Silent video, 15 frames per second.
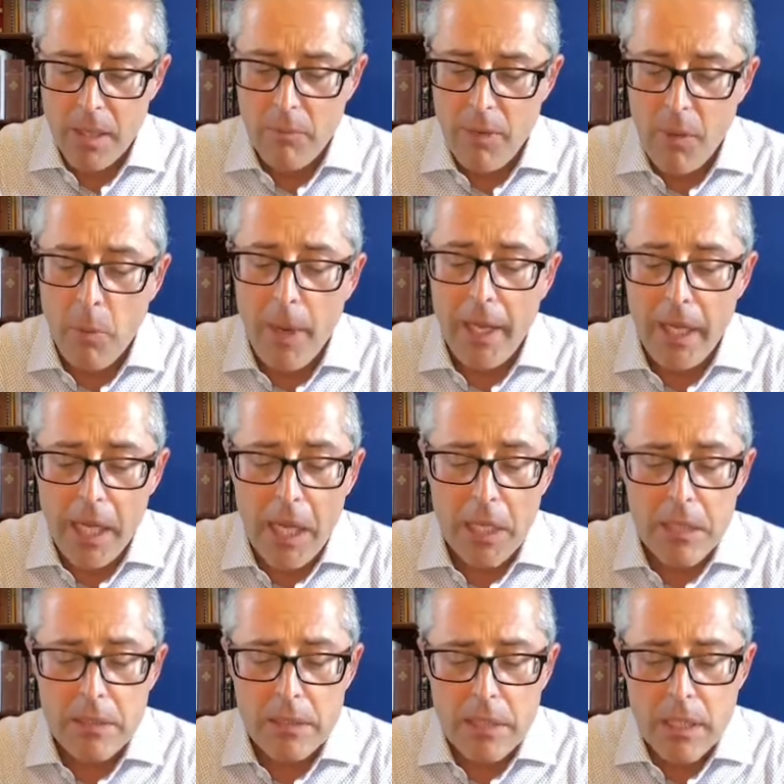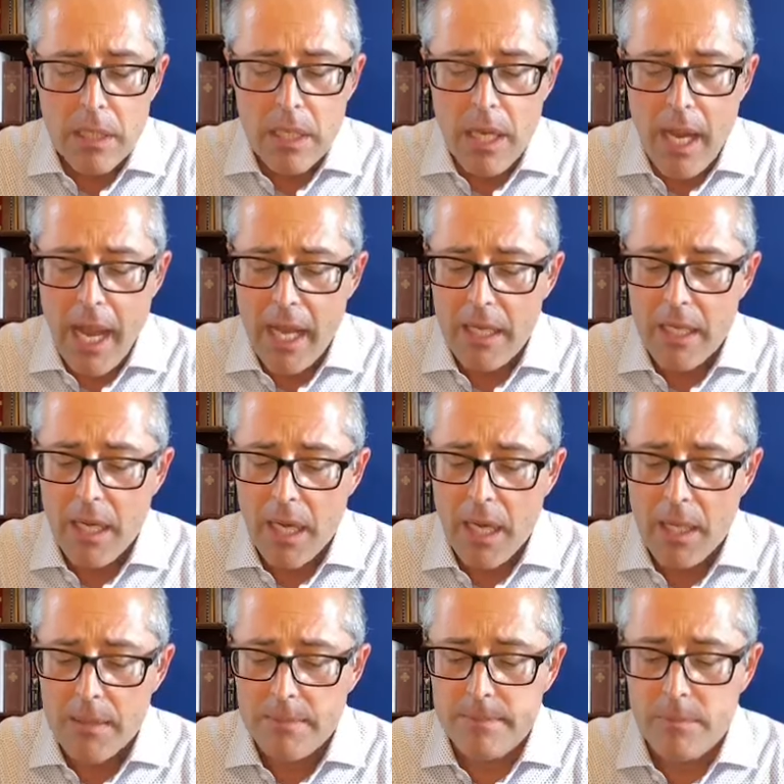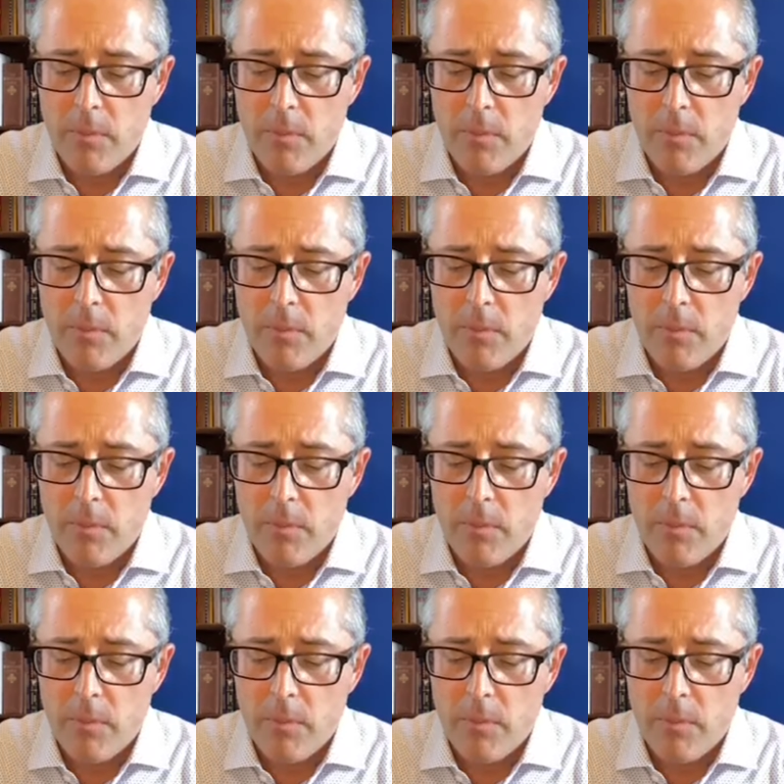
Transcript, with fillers: we went in and um,